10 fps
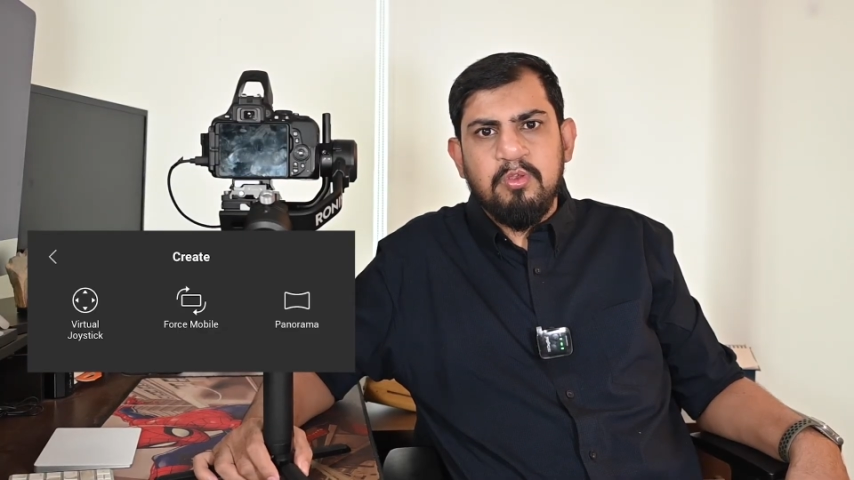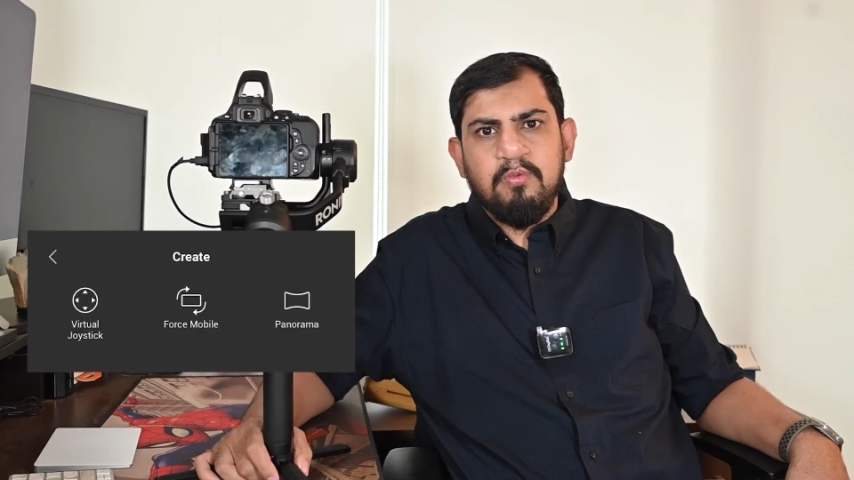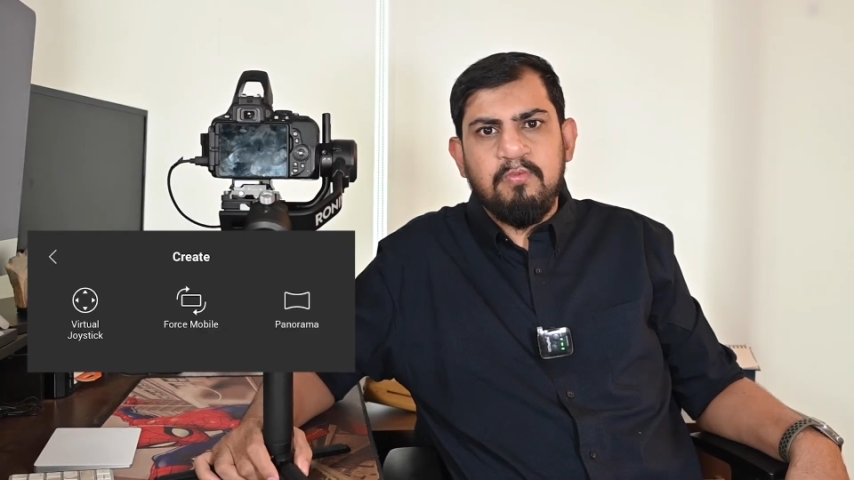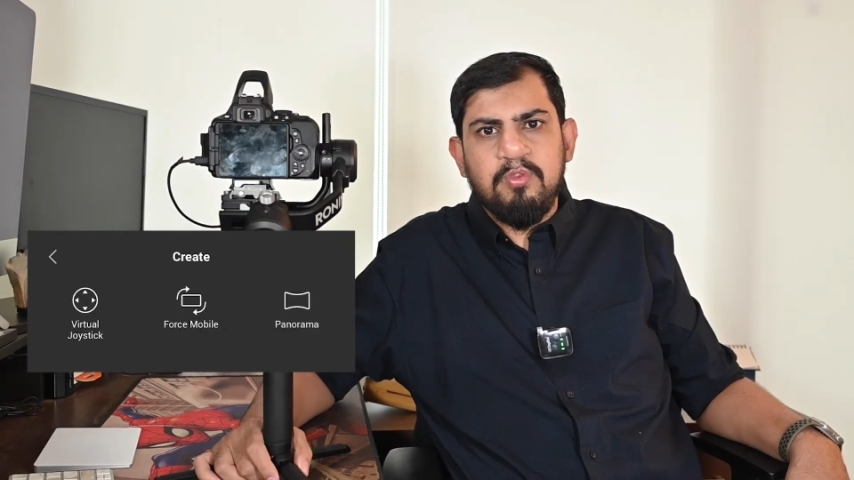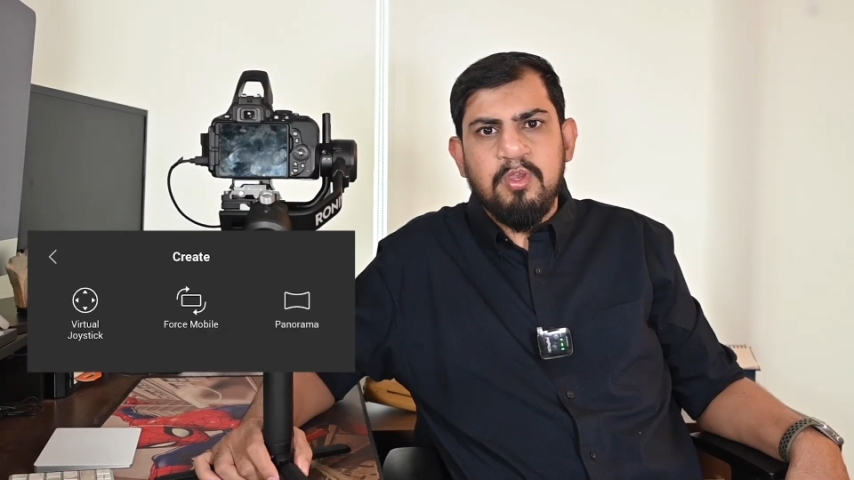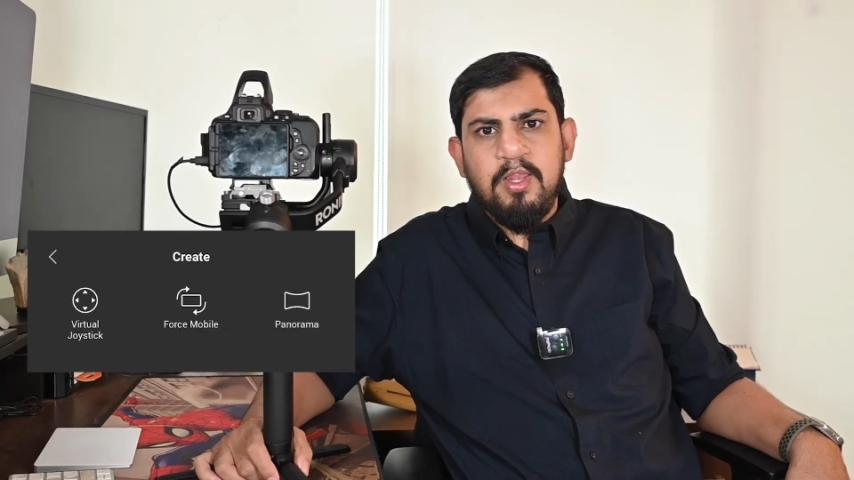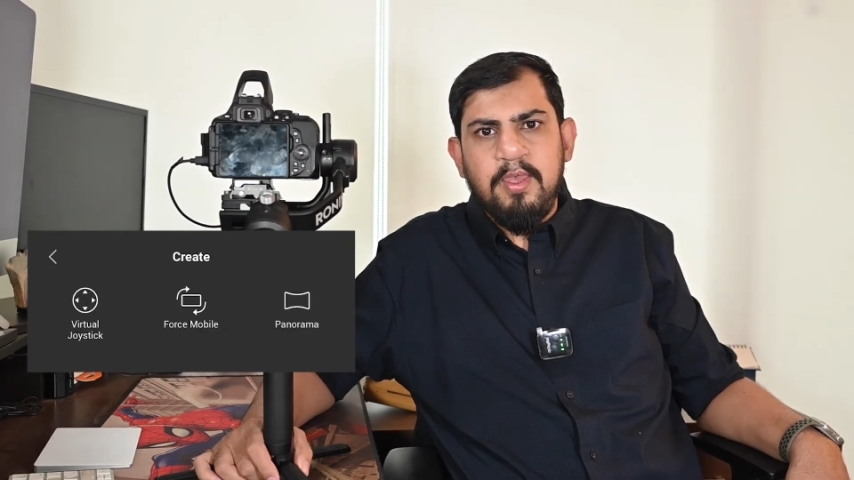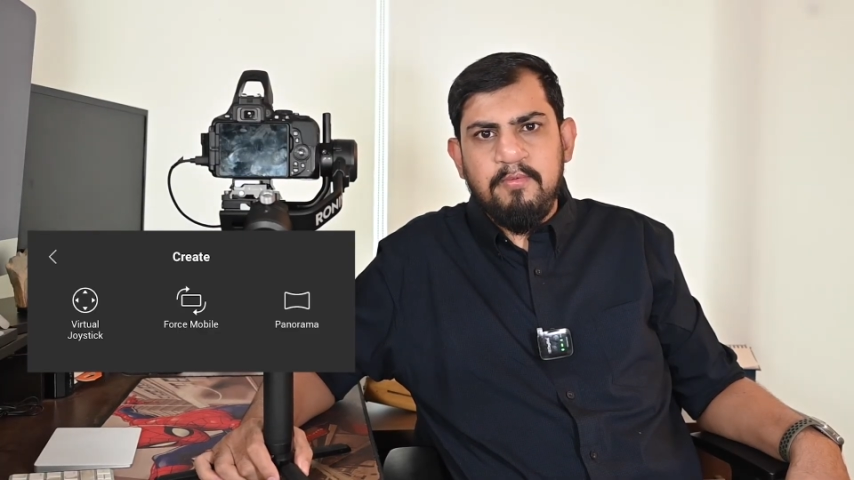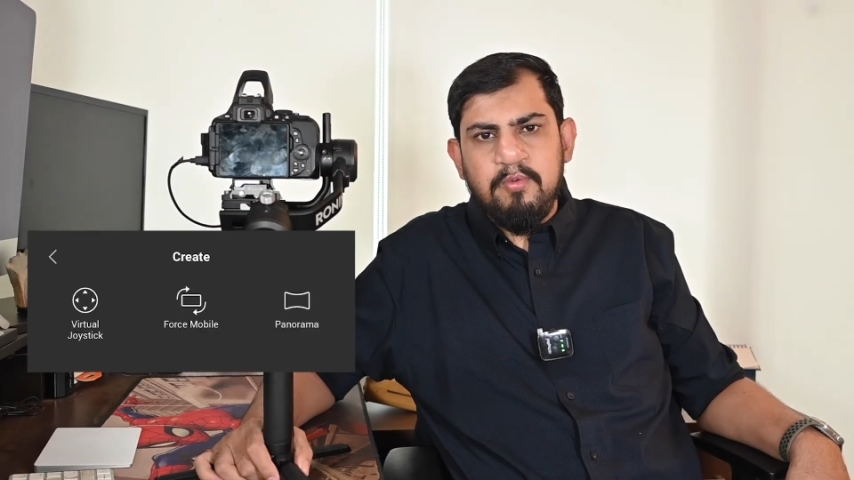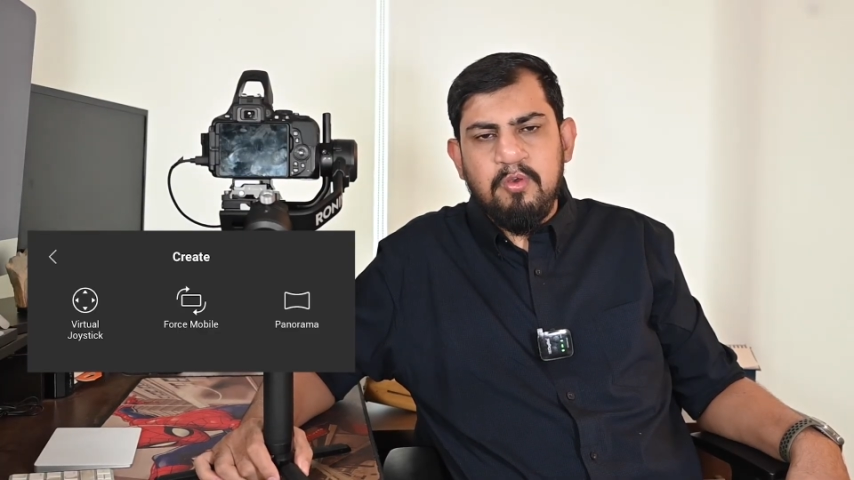which are
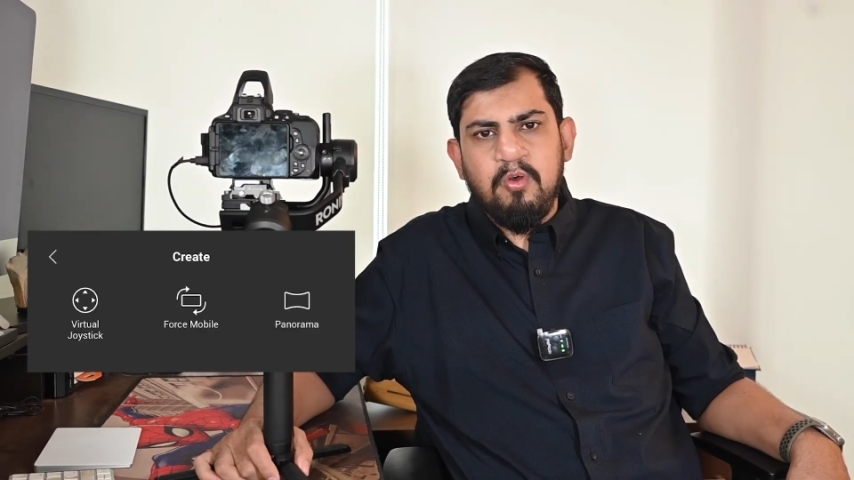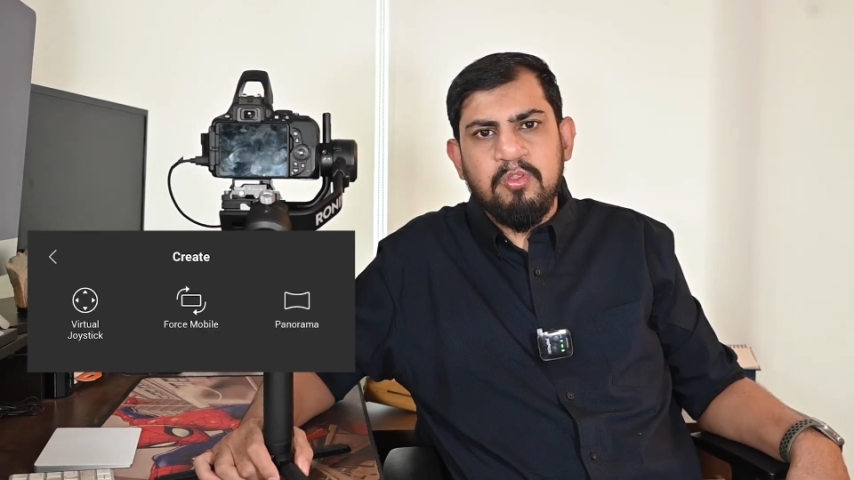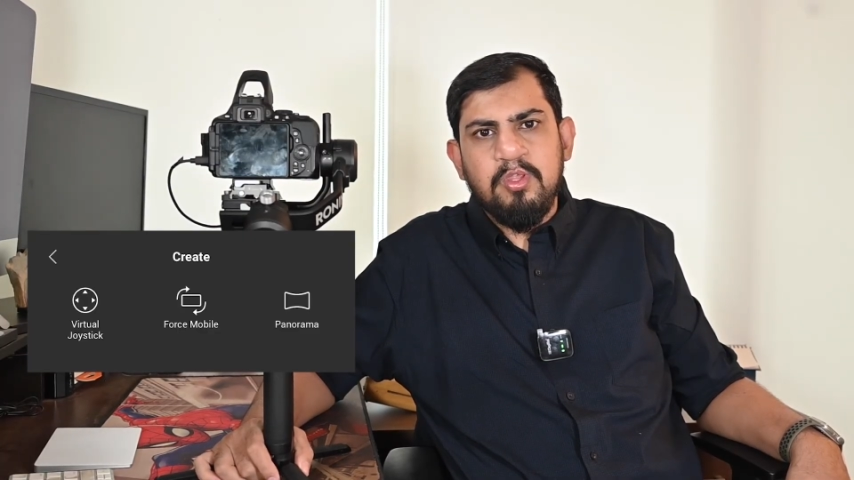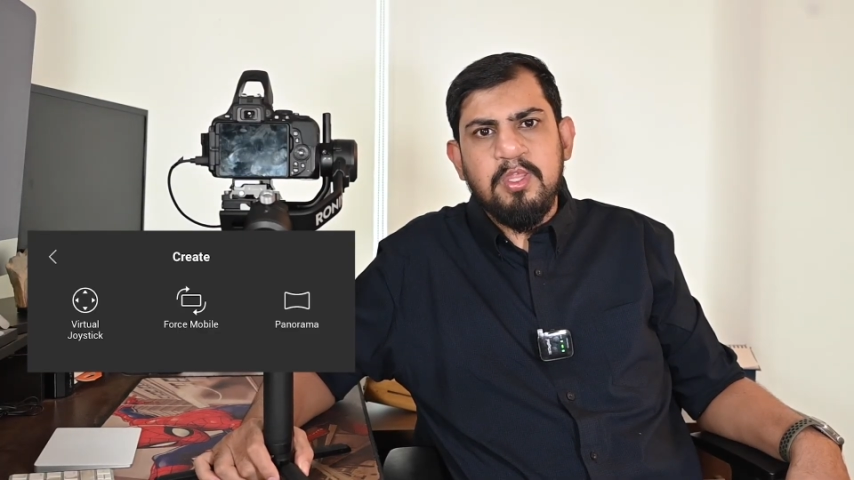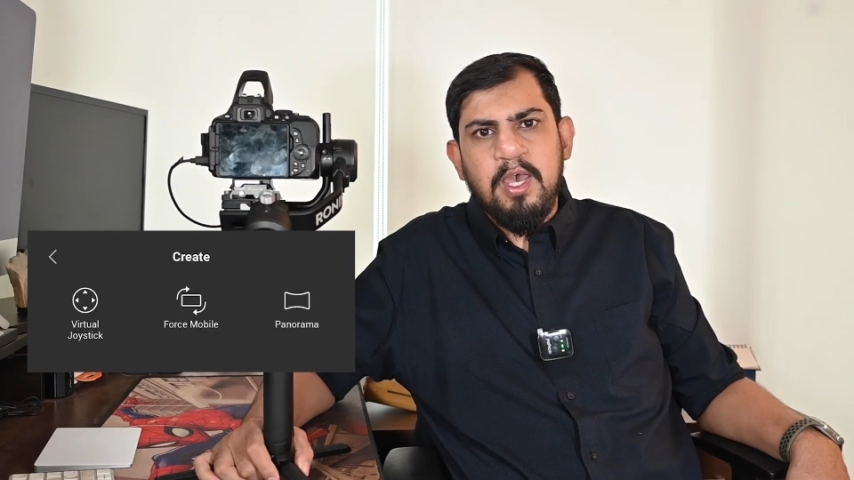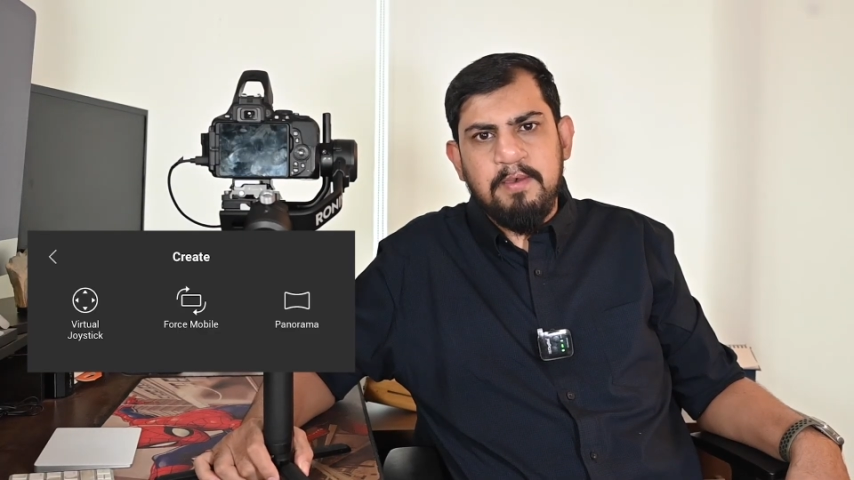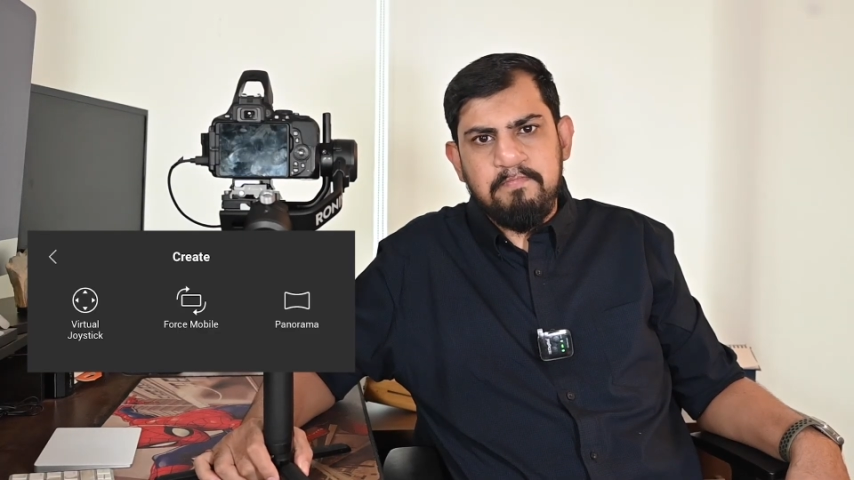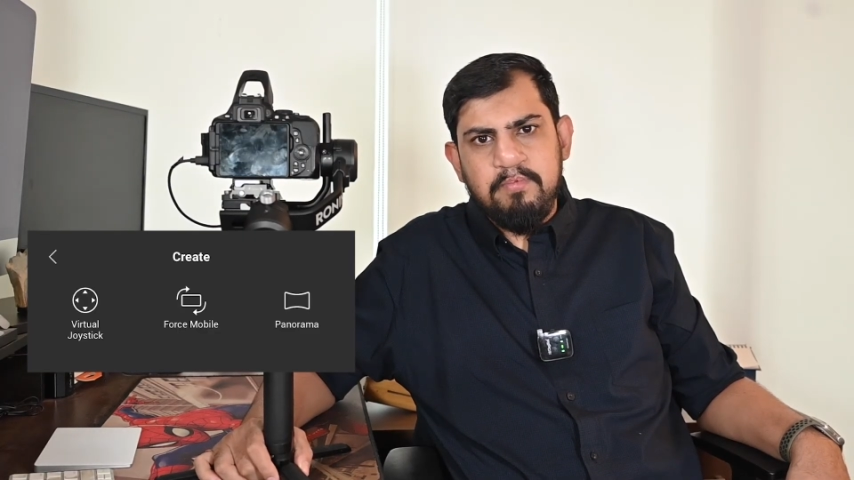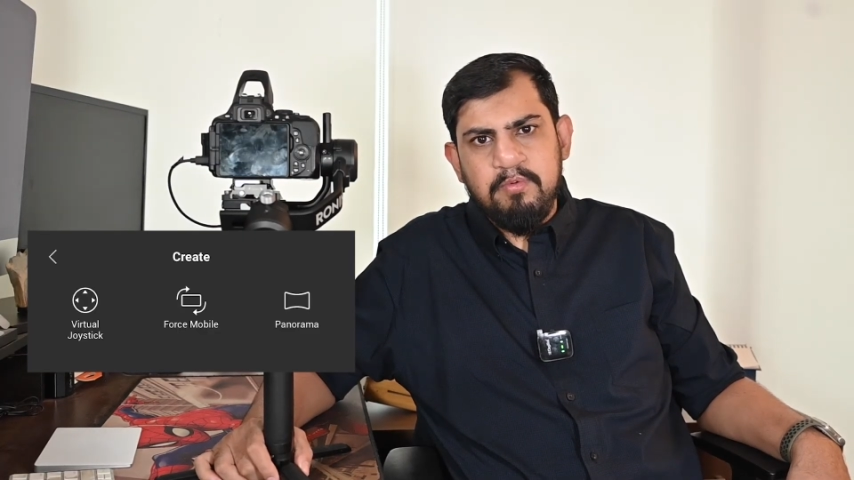left on this app.